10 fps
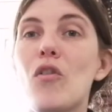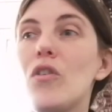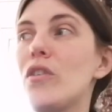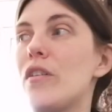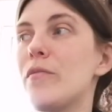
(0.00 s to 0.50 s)

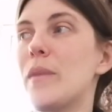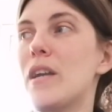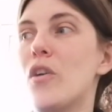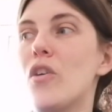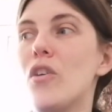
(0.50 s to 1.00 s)
all of
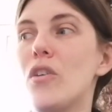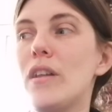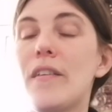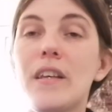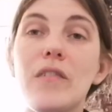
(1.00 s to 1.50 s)
my
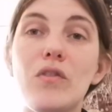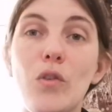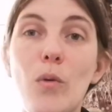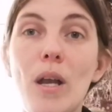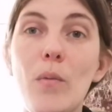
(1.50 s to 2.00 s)
haul. I think I've
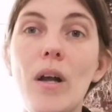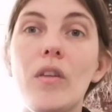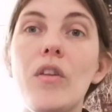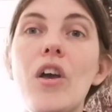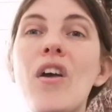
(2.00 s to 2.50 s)
done quite
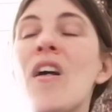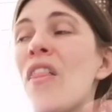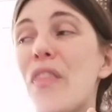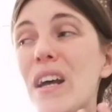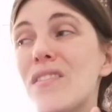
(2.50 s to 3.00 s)
well there.
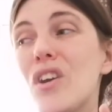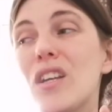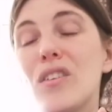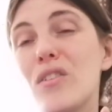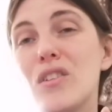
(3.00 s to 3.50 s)
That's
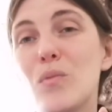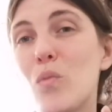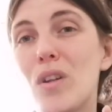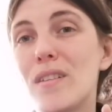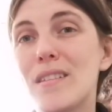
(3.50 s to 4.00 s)
not
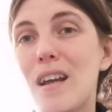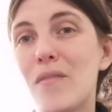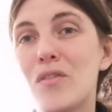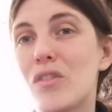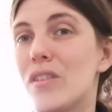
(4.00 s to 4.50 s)
including ones that
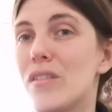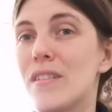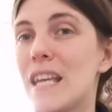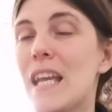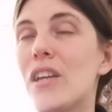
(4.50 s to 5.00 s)
I've
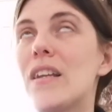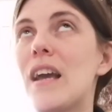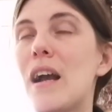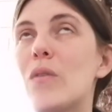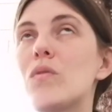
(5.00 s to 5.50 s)

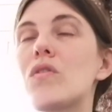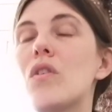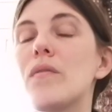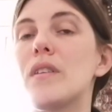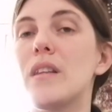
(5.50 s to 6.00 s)
taken out
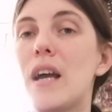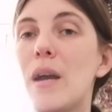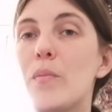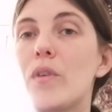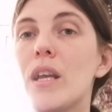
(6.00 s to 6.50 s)
of the
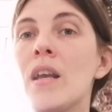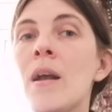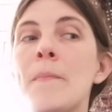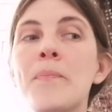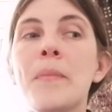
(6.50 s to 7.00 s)
library,
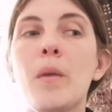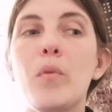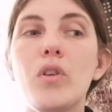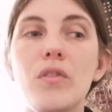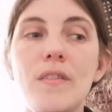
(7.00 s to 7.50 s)

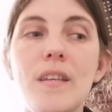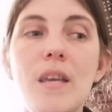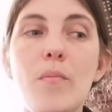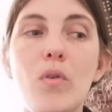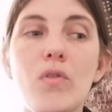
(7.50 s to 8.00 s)
but you'll
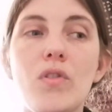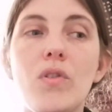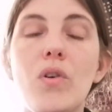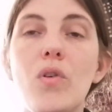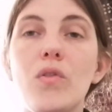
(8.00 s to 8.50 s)
see most
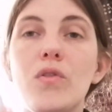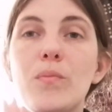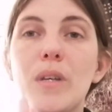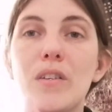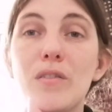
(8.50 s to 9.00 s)
of
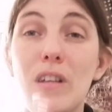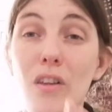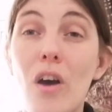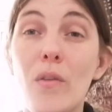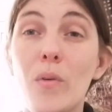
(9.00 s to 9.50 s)
those because a
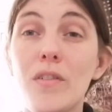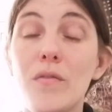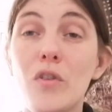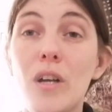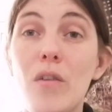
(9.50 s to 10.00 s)
lot of the ones
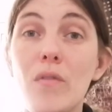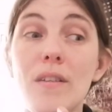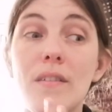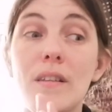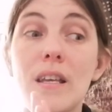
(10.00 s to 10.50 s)
I've took out
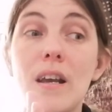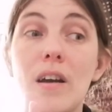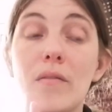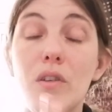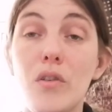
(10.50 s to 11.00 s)
recently
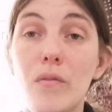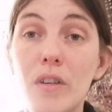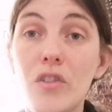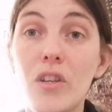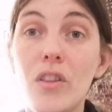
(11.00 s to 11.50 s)
are for
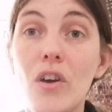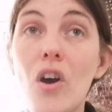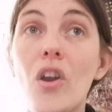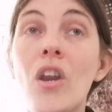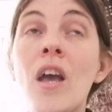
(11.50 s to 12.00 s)

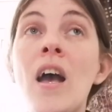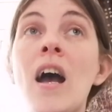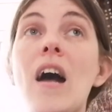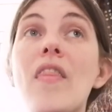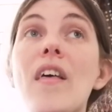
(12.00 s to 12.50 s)
Eurovisionathon.
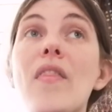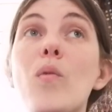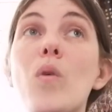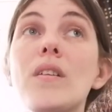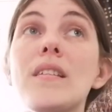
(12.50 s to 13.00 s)
And then
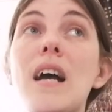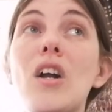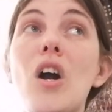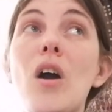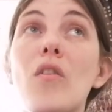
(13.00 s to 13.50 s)
the ones that
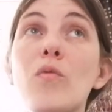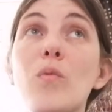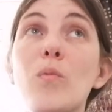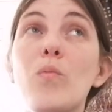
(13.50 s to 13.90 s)
I got out of